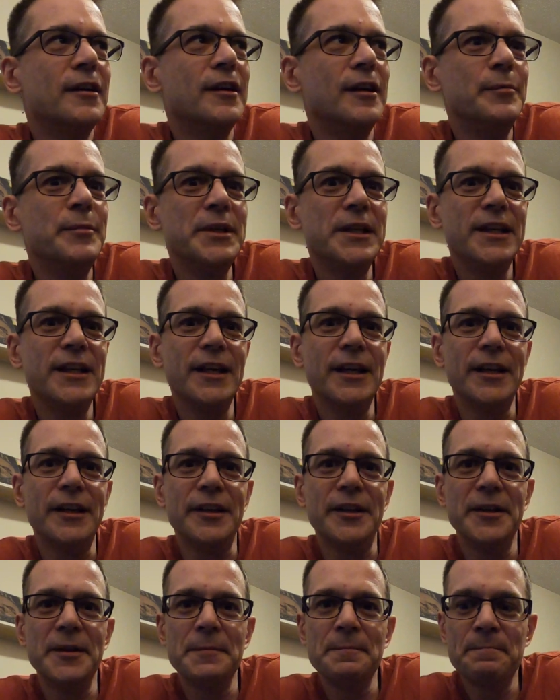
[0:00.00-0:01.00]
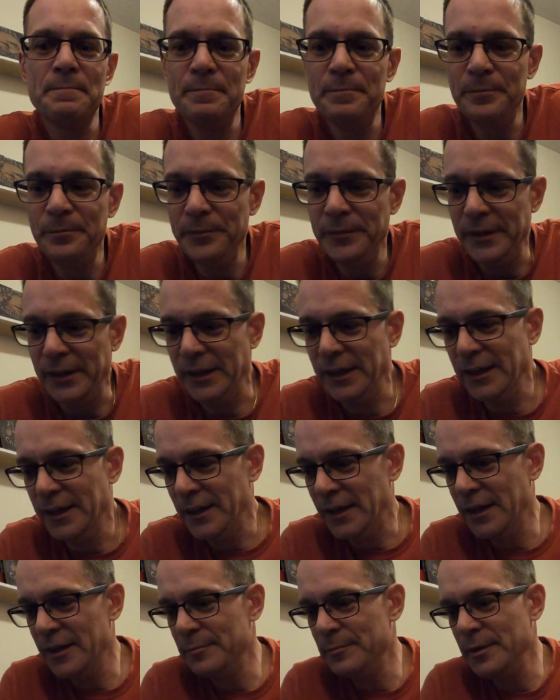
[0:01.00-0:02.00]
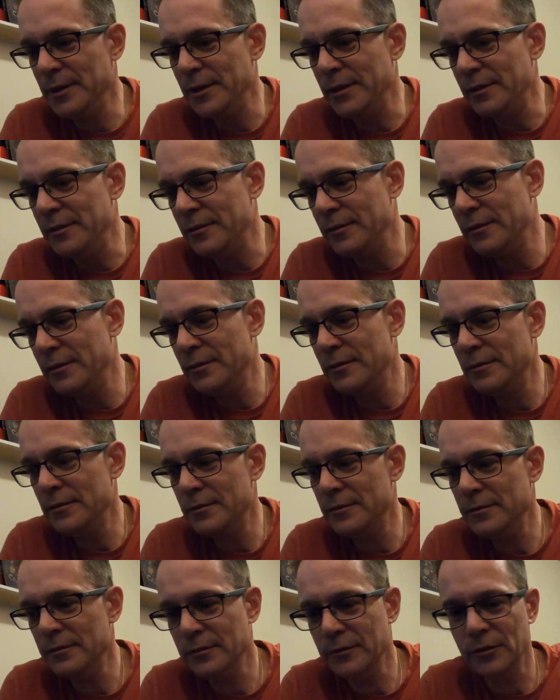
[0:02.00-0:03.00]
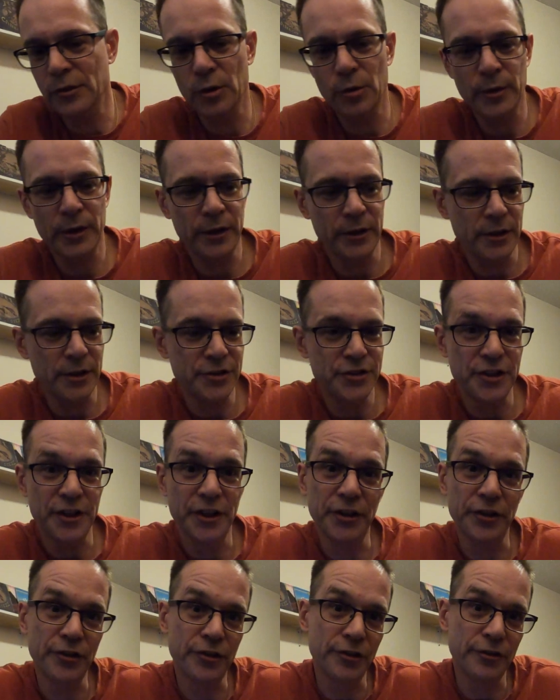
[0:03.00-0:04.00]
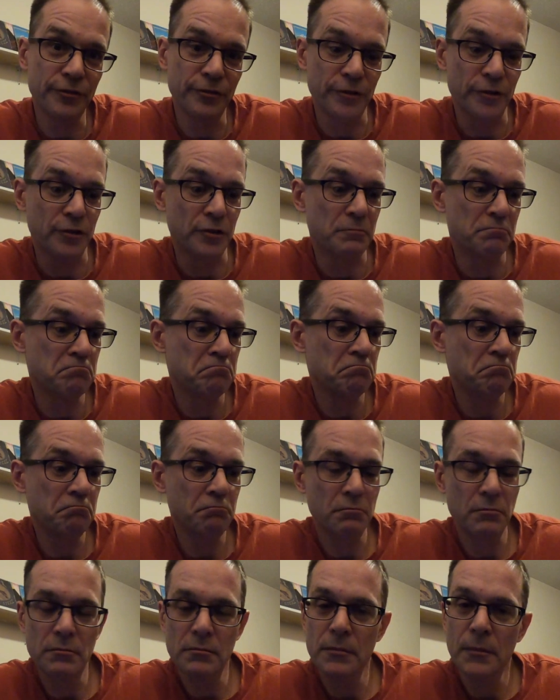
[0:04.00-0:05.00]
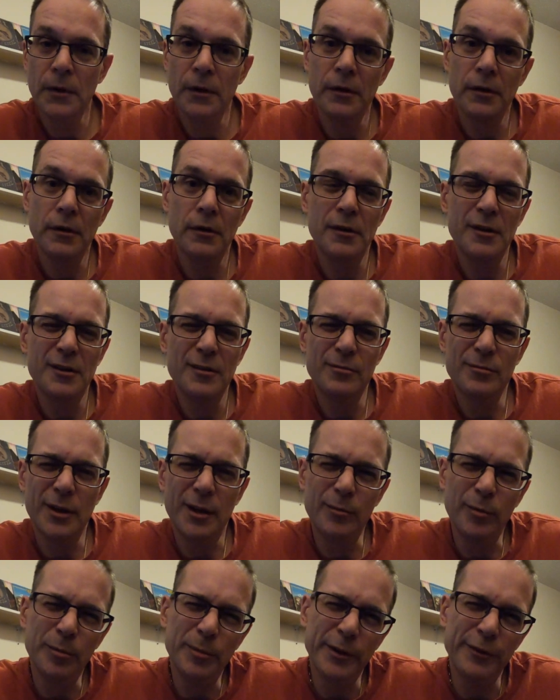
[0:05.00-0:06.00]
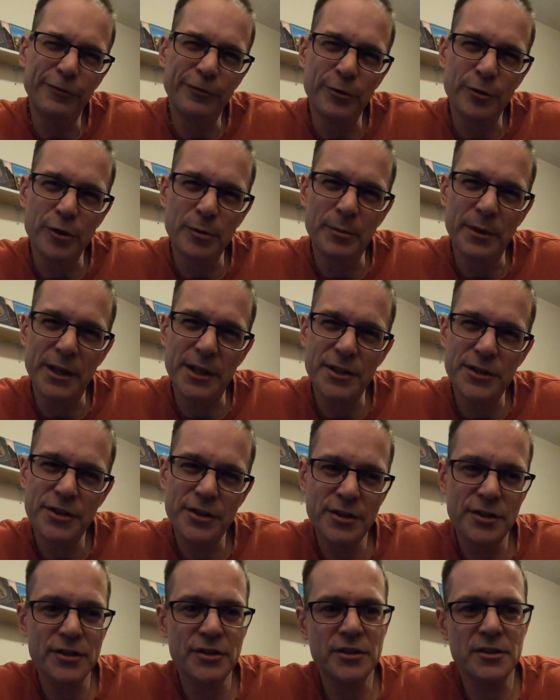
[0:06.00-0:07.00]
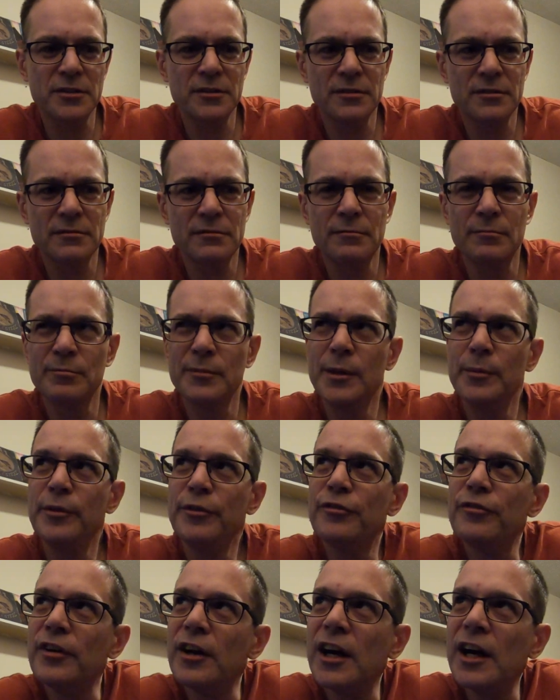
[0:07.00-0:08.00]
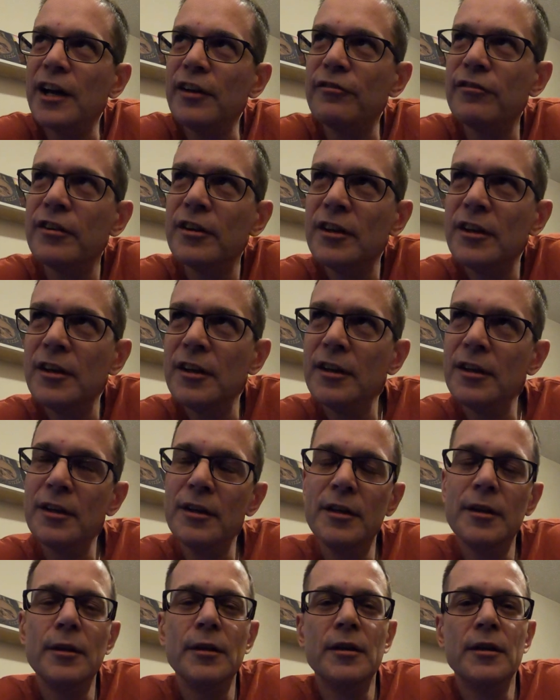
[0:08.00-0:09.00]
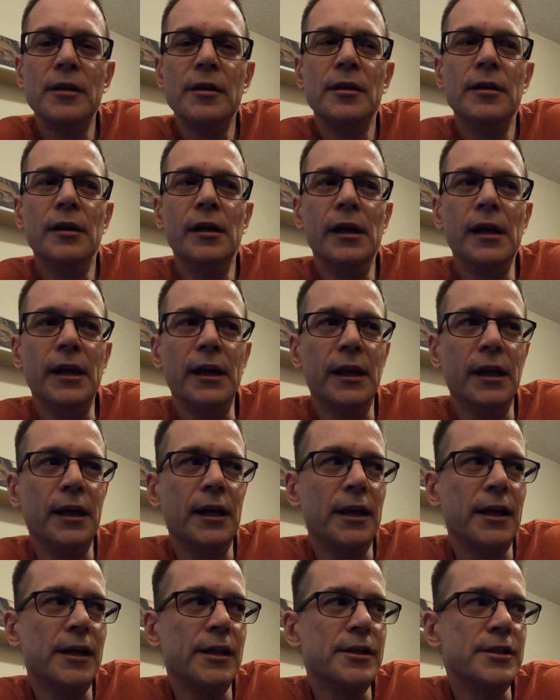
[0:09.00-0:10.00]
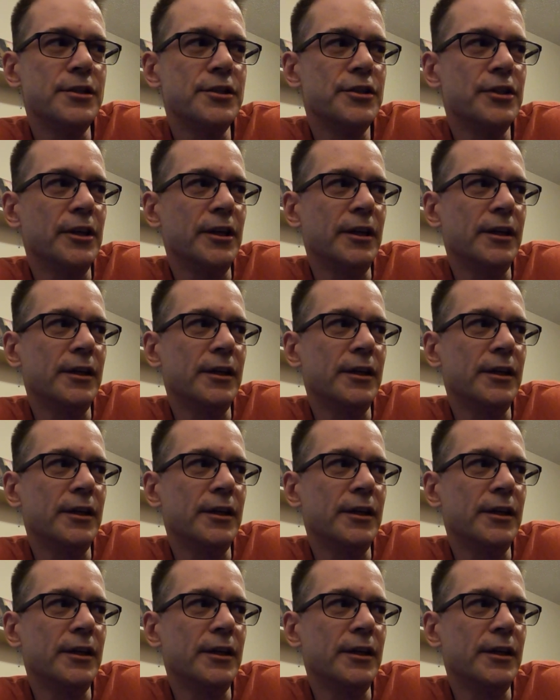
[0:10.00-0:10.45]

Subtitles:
I'm in Canada, and I've been going on Tinder for probably 4 months, maybe 5. And,